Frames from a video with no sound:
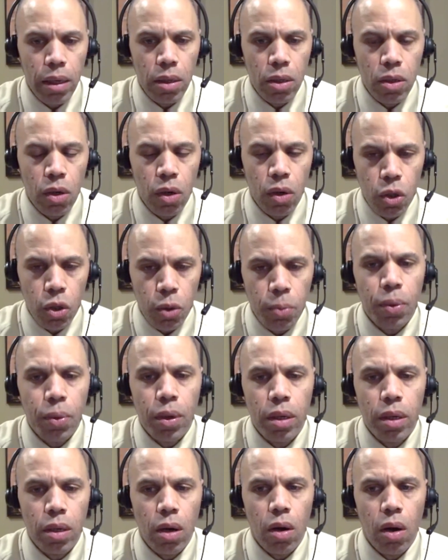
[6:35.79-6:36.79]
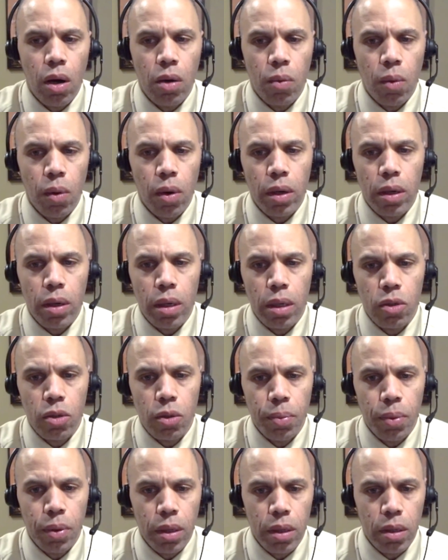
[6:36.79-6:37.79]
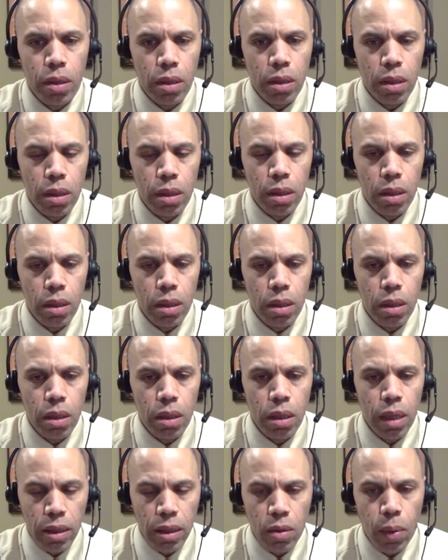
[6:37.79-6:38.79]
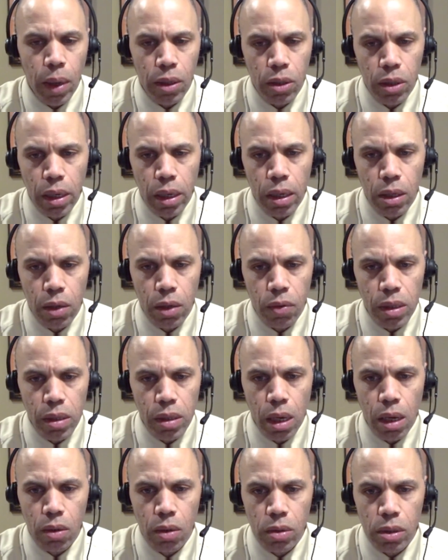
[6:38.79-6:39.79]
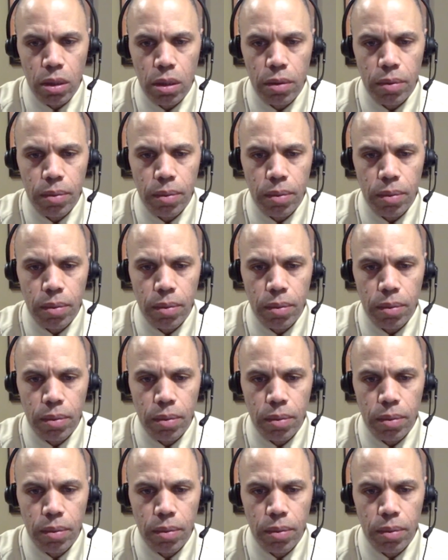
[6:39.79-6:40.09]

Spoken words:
you put in the hard work, and that's why you're getting the results.